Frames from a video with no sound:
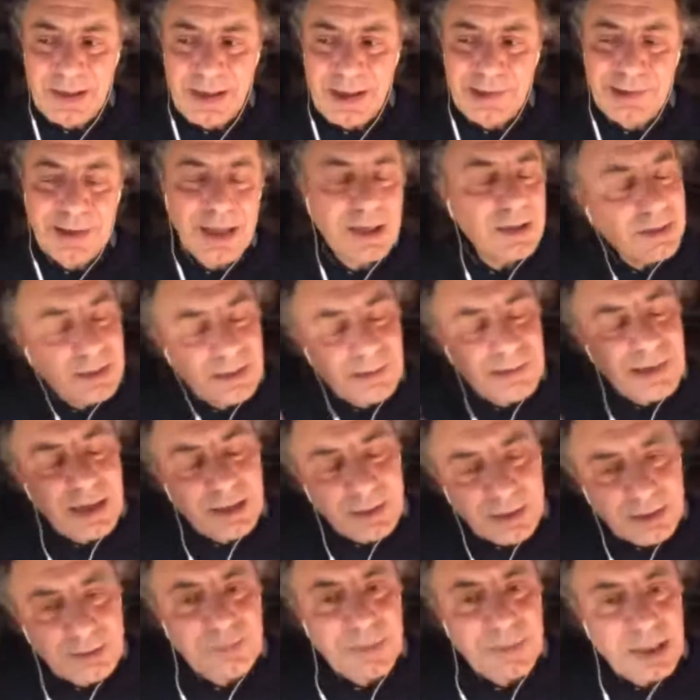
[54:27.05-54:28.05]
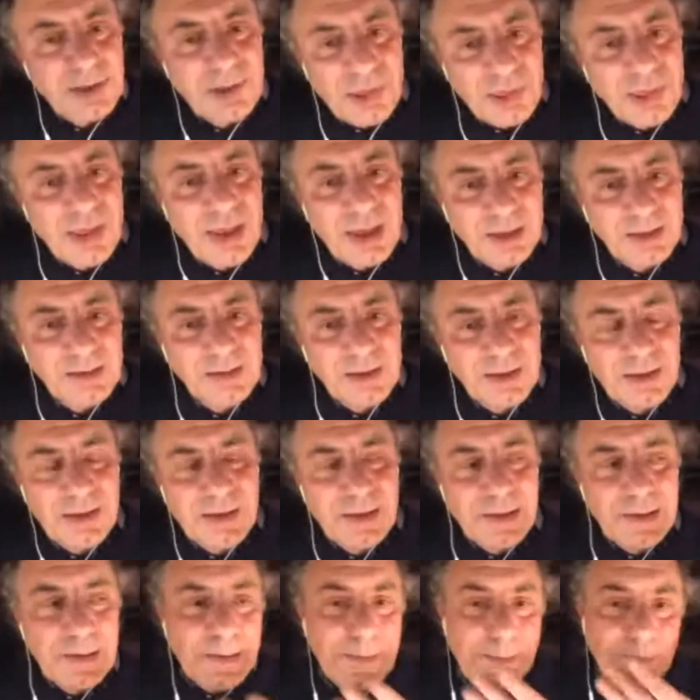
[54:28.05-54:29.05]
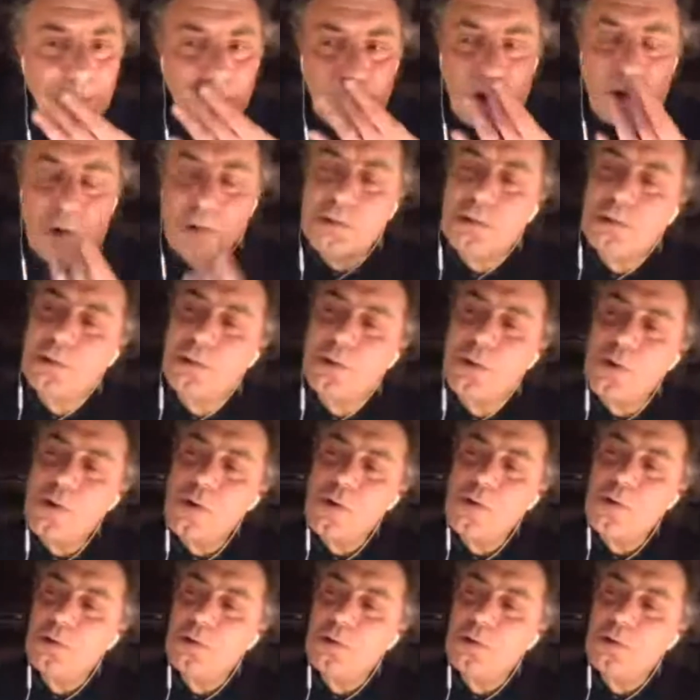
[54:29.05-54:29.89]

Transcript: And that got me to think. Also,